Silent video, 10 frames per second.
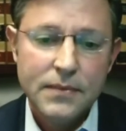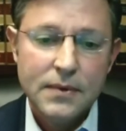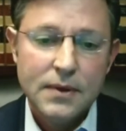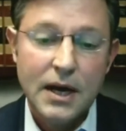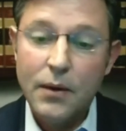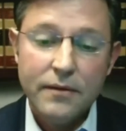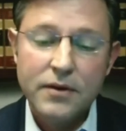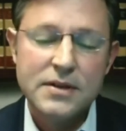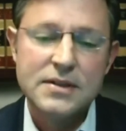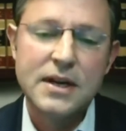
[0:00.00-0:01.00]
However,
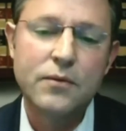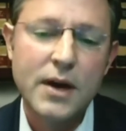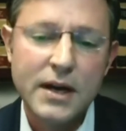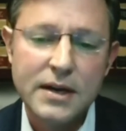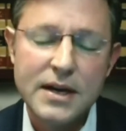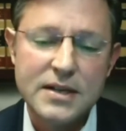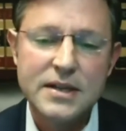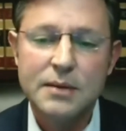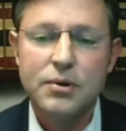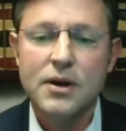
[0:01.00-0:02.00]
instead of recognizing
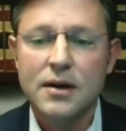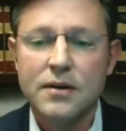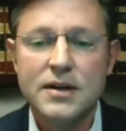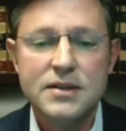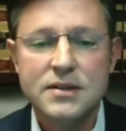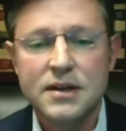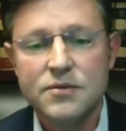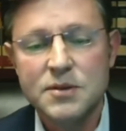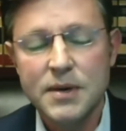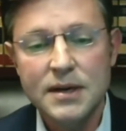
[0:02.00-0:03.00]
that progress this
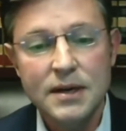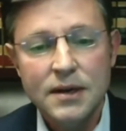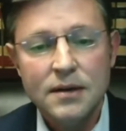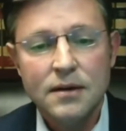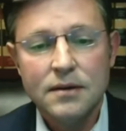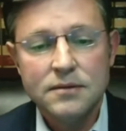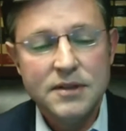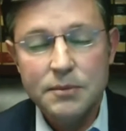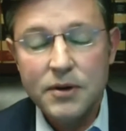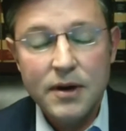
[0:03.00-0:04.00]
country's made, our
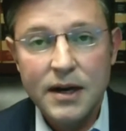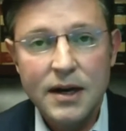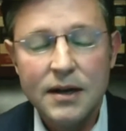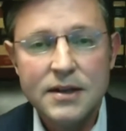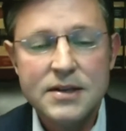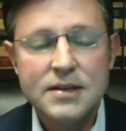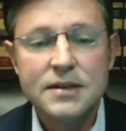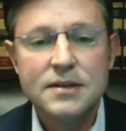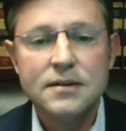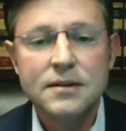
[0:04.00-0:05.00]
Democrat colleagues seek
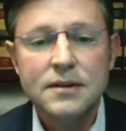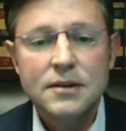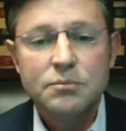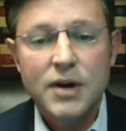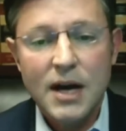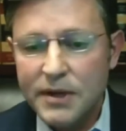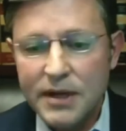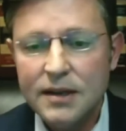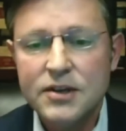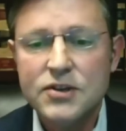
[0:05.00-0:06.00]
to
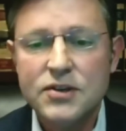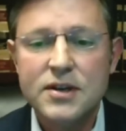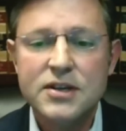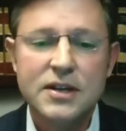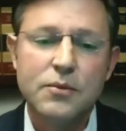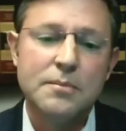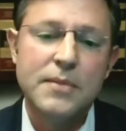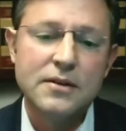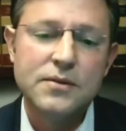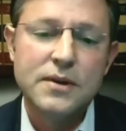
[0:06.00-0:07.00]
propagate legislation that would
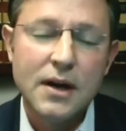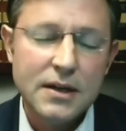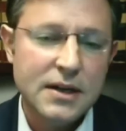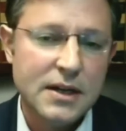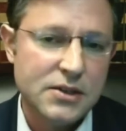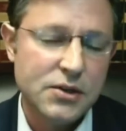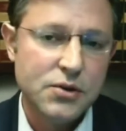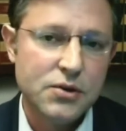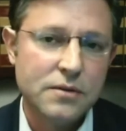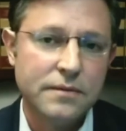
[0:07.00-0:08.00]
amount to an
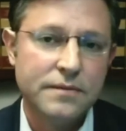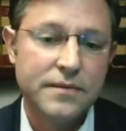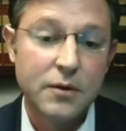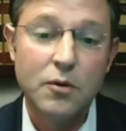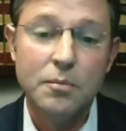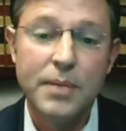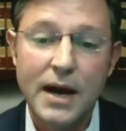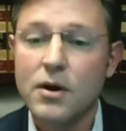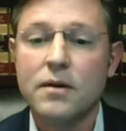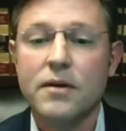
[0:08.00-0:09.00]
unconstitutional federal
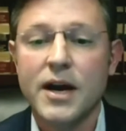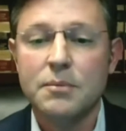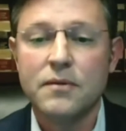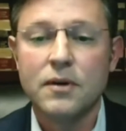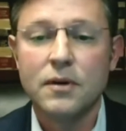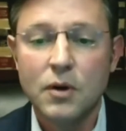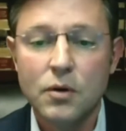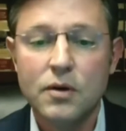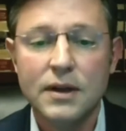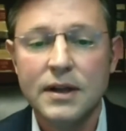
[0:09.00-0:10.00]
power grab over
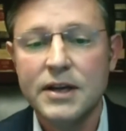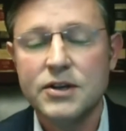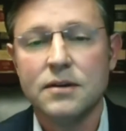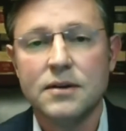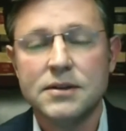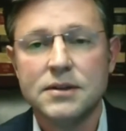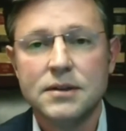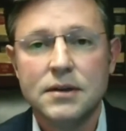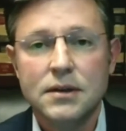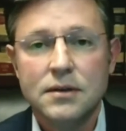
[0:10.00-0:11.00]
local election laws.
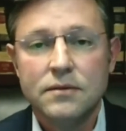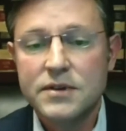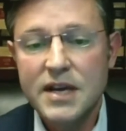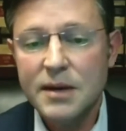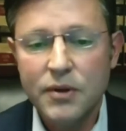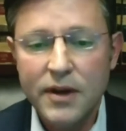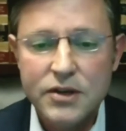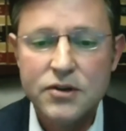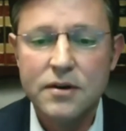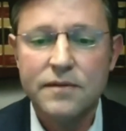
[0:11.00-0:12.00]
For example,
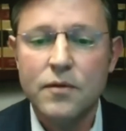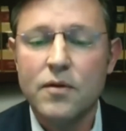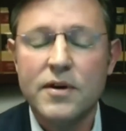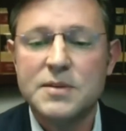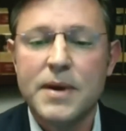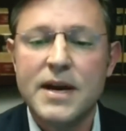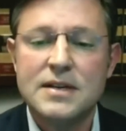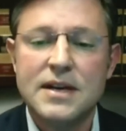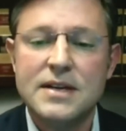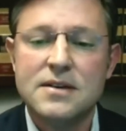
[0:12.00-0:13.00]
H.R. 4, as passed
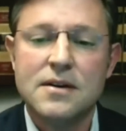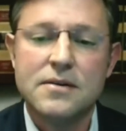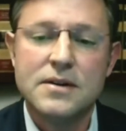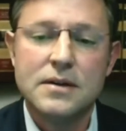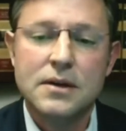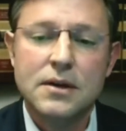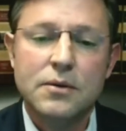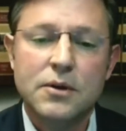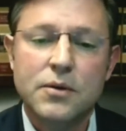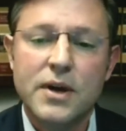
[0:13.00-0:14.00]
last Congress,
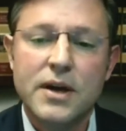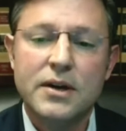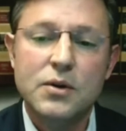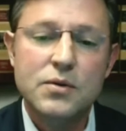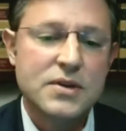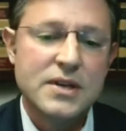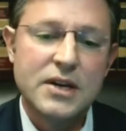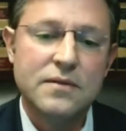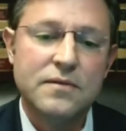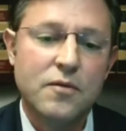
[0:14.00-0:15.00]
would create a
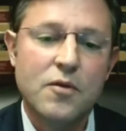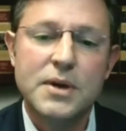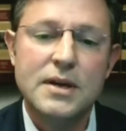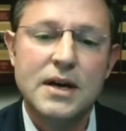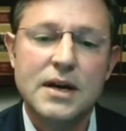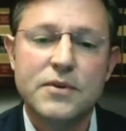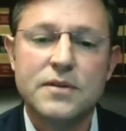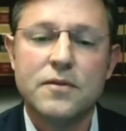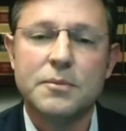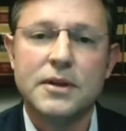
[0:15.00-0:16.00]
Section 4B coverage
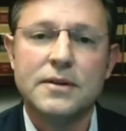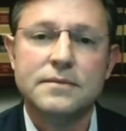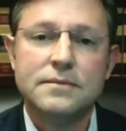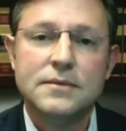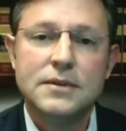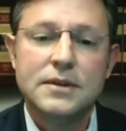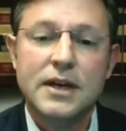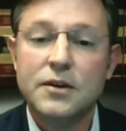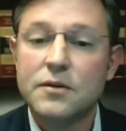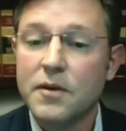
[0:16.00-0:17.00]
formula.
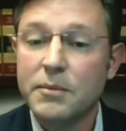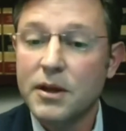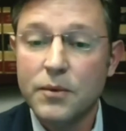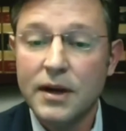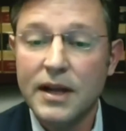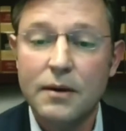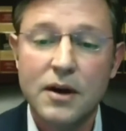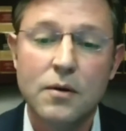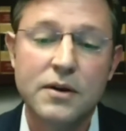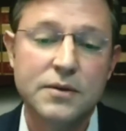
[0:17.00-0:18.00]
That new formula would allow a
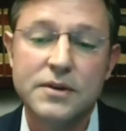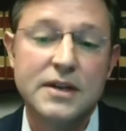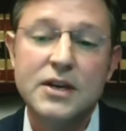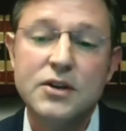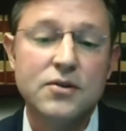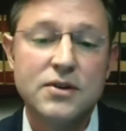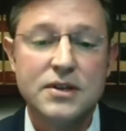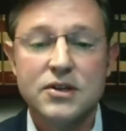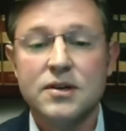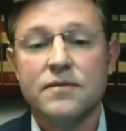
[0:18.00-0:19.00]
court to retain
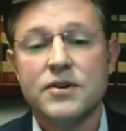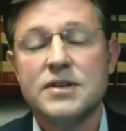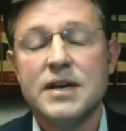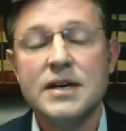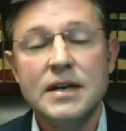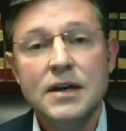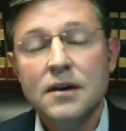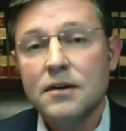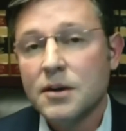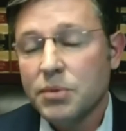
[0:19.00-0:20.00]
jurisdiction over a state
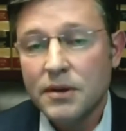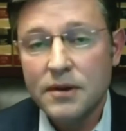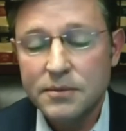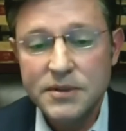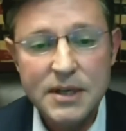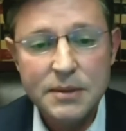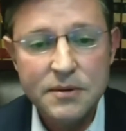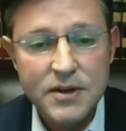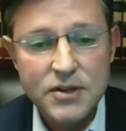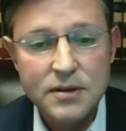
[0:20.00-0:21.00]
or a political
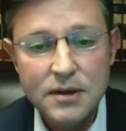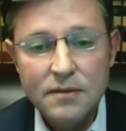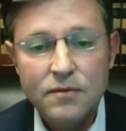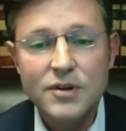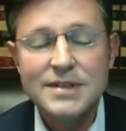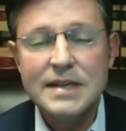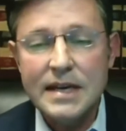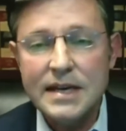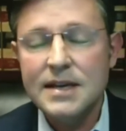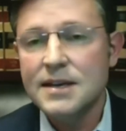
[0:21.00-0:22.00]
subdivision for
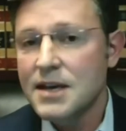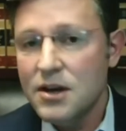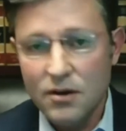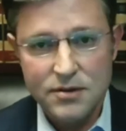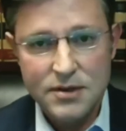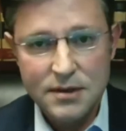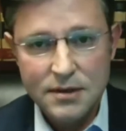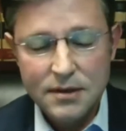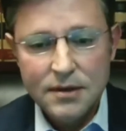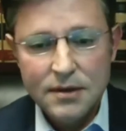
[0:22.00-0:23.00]
10 years
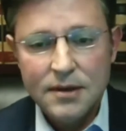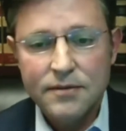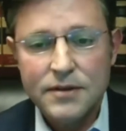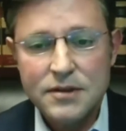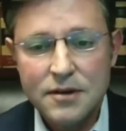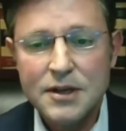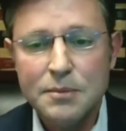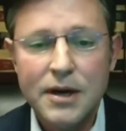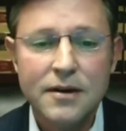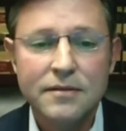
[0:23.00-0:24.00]
if a certain
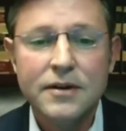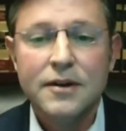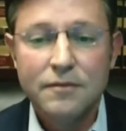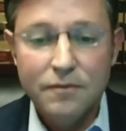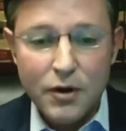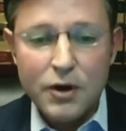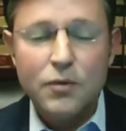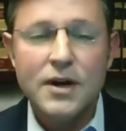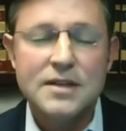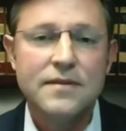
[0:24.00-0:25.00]
amount of voting
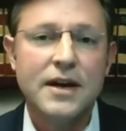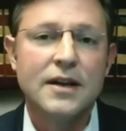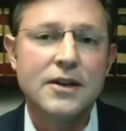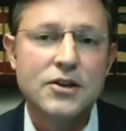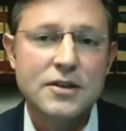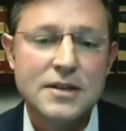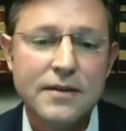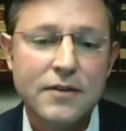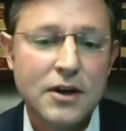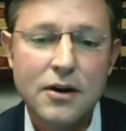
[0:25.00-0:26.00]
rights violations
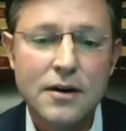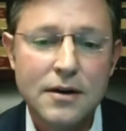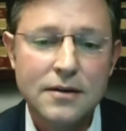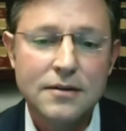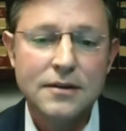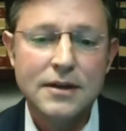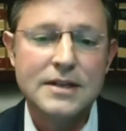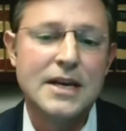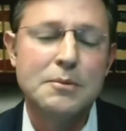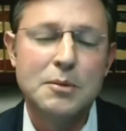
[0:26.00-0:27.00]
have occurred
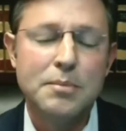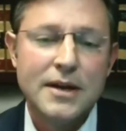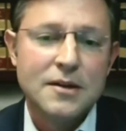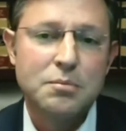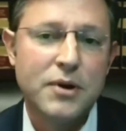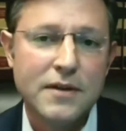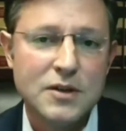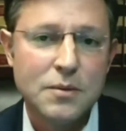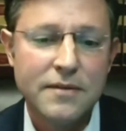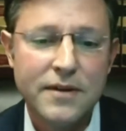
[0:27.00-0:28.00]
anytime in the previous
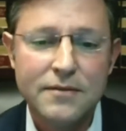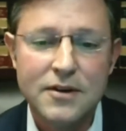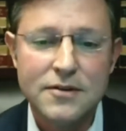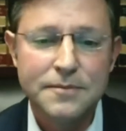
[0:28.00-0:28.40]
25 years.